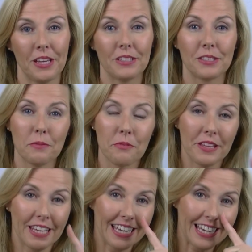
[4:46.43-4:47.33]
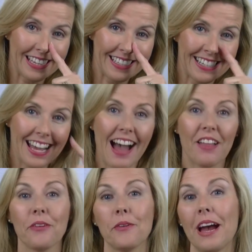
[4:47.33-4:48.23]
So breathing in and
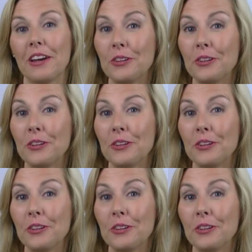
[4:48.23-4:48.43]
out through our